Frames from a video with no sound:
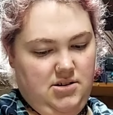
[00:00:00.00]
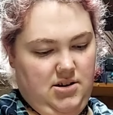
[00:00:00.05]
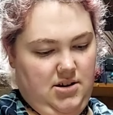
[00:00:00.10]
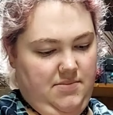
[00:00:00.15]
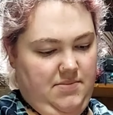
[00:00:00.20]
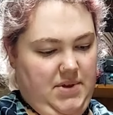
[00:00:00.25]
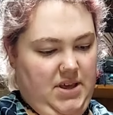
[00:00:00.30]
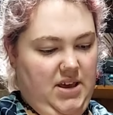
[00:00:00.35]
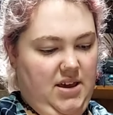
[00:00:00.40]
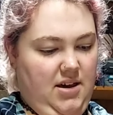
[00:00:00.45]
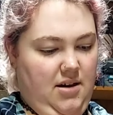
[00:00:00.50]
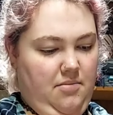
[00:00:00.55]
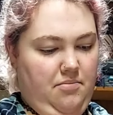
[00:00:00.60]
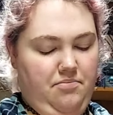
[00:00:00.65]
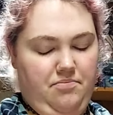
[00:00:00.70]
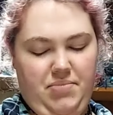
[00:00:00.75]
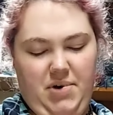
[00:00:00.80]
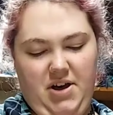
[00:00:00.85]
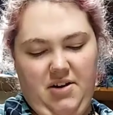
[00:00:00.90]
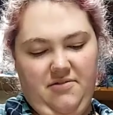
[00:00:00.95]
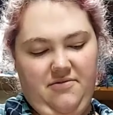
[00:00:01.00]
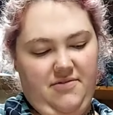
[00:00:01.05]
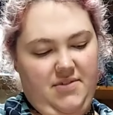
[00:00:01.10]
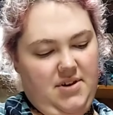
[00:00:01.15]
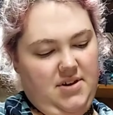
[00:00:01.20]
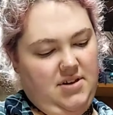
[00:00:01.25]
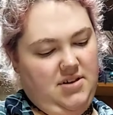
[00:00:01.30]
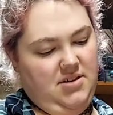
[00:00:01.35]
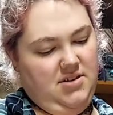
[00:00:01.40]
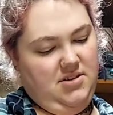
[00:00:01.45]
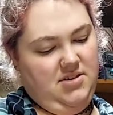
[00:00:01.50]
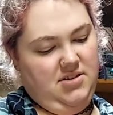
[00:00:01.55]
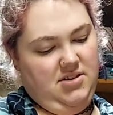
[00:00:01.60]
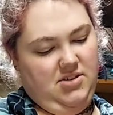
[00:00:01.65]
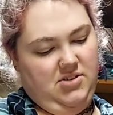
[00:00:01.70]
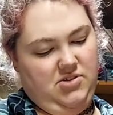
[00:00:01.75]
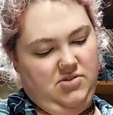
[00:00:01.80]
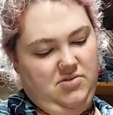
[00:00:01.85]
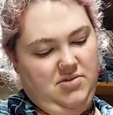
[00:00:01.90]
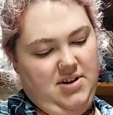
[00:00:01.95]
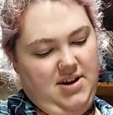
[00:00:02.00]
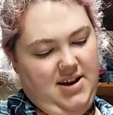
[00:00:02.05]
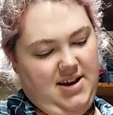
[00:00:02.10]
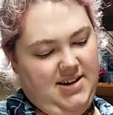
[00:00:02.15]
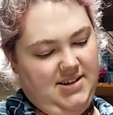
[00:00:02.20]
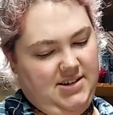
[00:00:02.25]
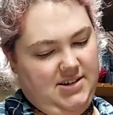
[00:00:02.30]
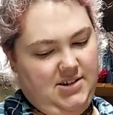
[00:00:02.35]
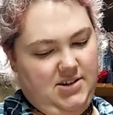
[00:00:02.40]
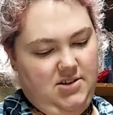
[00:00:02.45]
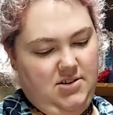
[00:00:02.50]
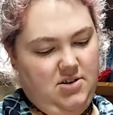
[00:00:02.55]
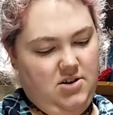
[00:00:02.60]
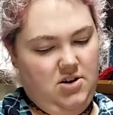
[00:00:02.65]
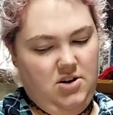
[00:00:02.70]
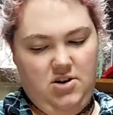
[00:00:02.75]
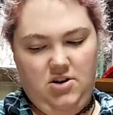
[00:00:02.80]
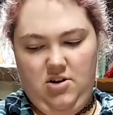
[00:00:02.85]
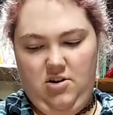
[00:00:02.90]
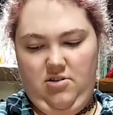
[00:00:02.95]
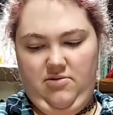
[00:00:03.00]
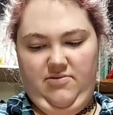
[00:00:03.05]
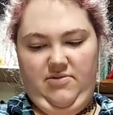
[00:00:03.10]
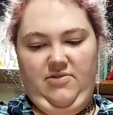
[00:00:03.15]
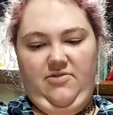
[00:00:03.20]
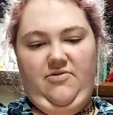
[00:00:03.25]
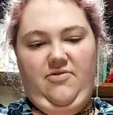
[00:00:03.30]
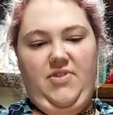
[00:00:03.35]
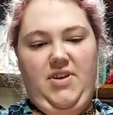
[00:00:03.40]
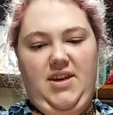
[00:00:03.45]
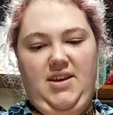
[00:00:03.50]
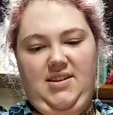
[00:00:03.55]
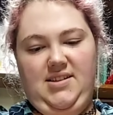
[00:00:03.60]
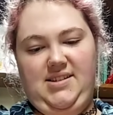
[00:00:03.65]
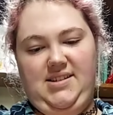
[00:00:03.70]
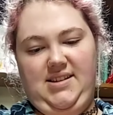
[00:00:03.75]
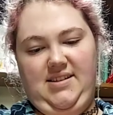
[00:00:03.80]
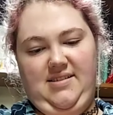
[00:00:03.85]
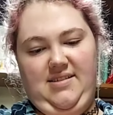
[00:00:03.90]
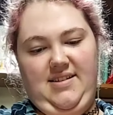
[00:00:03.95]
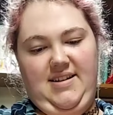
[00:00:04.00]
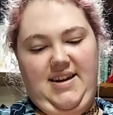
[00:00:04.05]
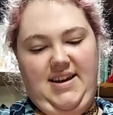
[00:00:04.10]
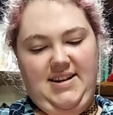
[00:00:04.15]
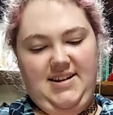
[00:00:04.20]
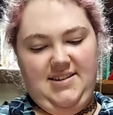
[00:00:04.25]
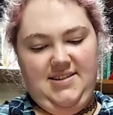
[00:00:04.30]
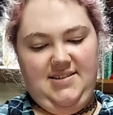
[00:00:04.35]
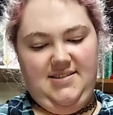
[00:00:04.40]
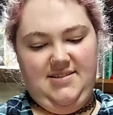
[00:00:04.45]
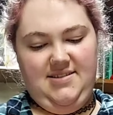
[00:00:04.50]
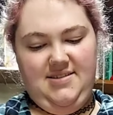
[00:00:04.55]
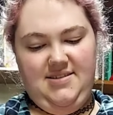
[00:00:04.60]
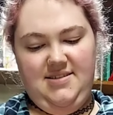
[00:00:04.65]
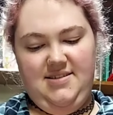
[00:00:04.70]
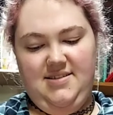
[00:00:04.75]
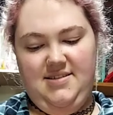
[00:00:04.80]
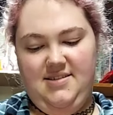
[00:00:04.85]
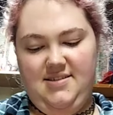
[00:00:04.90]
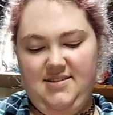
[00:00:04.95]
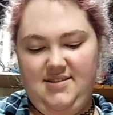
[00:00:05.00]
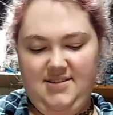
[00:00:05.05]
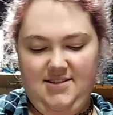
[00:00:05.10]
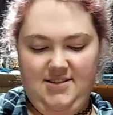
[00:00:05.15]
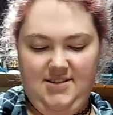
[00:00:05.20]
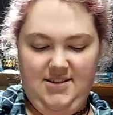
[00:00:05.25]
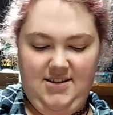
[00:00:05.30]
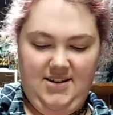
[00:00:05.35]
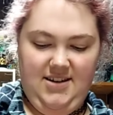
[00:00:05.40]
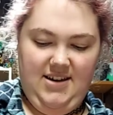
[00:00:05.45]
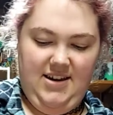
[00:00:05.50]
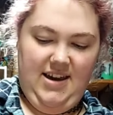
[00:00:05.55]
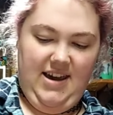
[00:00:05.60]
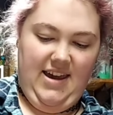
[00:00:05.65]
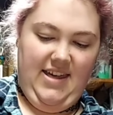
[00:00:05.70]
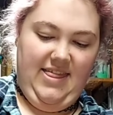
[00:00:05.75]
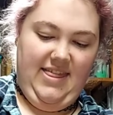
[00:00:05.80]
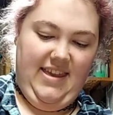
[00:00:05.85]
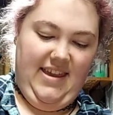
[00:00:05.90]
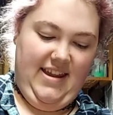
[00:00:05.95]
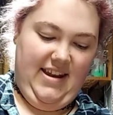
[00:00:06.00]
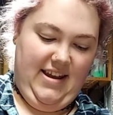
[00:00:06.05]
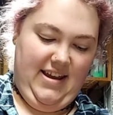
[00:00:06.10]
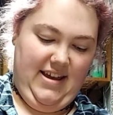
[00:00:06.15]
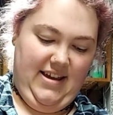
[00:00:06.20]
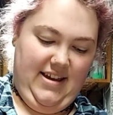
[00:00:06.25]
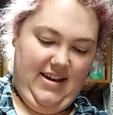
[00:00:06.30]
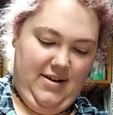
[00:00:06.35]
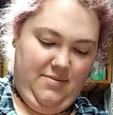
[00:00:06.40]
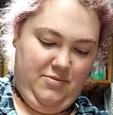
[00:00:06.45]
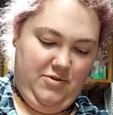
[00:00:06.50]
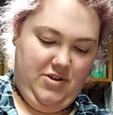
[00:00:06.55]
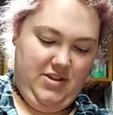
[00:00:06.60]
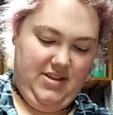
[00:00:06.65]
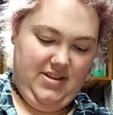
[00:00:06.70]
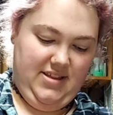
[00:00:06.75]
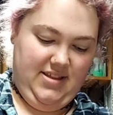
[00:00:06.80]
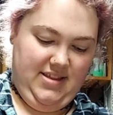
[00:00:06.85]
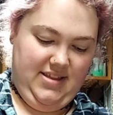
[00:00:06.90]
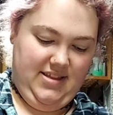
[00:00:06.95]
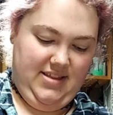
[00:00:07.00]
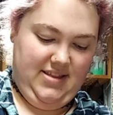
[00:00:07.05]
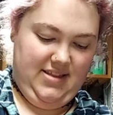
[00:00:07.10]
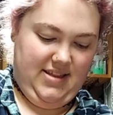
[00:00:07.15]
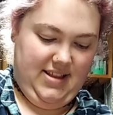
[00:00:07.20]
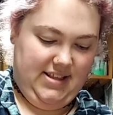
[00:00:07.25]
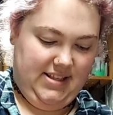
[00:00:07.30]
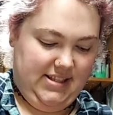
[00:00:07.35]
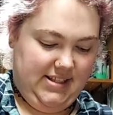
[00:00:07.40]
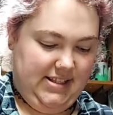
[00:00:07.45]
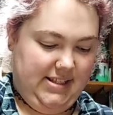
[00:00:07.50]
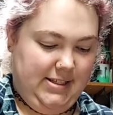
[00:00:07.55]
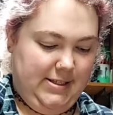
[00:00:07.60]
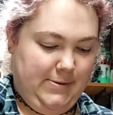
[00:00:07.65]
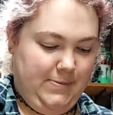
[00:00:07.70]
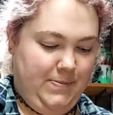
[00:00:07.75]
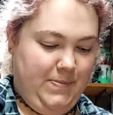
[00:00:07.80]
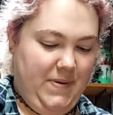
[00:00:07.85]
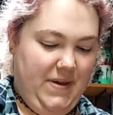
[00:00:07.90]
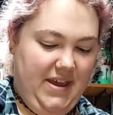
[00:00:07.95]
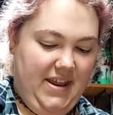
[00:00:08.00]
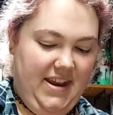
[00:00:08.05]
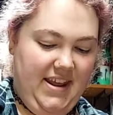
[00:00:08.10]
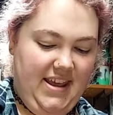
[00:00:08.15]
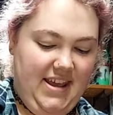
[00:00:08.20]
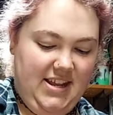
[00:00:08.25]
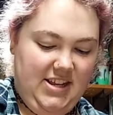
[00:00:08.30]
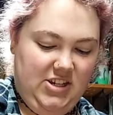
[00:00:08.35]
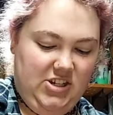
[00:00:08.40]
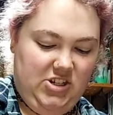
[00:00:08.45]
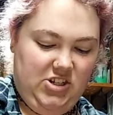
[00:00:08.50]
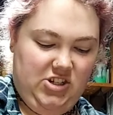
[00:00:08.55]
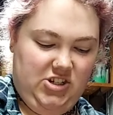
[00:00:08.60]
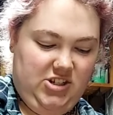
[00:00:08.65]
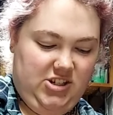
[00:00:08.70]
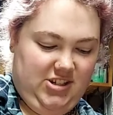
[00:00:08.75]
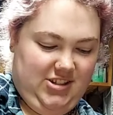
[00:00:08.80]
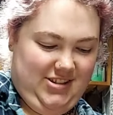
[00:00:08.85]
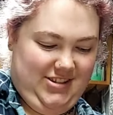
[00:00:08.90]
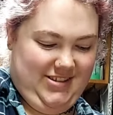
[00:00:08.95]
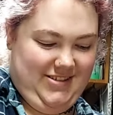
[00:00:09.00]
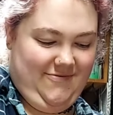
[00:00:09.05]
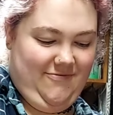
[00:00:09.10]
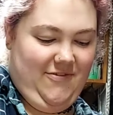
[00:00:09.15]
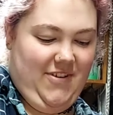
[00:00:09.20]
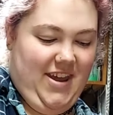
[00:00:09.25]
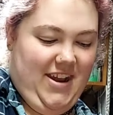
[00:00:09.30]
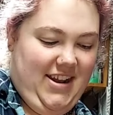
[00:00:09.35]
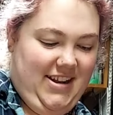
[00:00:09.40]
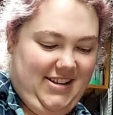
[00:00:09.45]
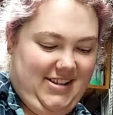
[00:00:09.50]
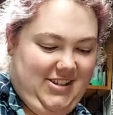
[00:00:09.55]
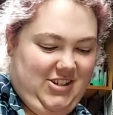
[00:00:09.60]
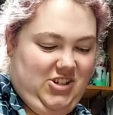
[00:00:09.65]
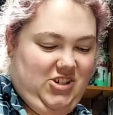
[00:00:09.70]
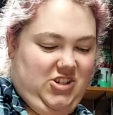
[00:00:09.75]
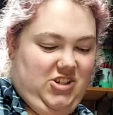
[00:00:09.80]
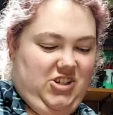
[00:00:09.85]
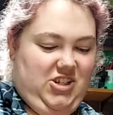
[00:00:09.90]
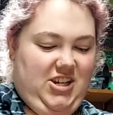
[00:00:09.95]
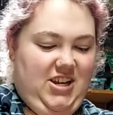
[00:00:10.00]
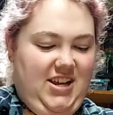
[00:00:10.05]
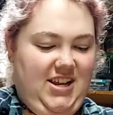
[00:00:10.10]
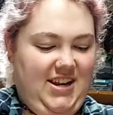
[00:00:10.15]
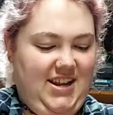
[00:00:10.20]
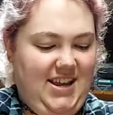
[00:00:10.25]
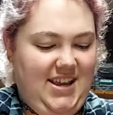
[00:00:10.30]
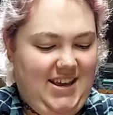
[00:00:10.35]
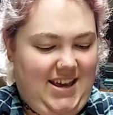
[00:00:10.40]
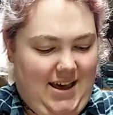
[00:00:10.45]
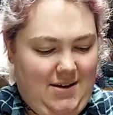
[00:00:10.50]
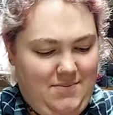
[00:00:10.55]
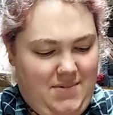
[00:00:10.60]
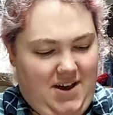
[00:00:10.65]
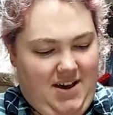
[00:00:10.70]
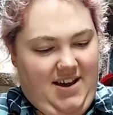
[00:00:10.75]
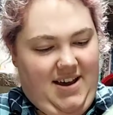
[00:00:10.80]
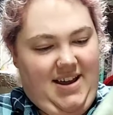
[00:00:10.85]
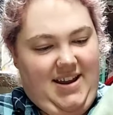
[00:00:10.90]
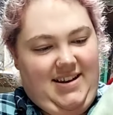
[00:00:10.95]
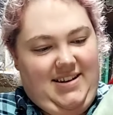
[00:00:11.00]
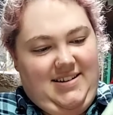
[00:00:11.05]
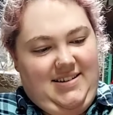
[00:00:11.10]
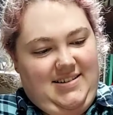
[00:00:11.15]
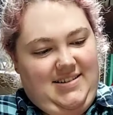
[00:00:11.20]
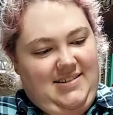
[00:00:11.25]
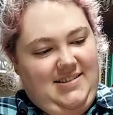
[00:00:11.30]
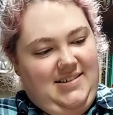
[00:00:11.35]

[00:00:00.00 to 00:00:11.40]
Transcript: Gotta be above the do not overfill sign. And then I gotta put this spinach, fettuccine. Come on.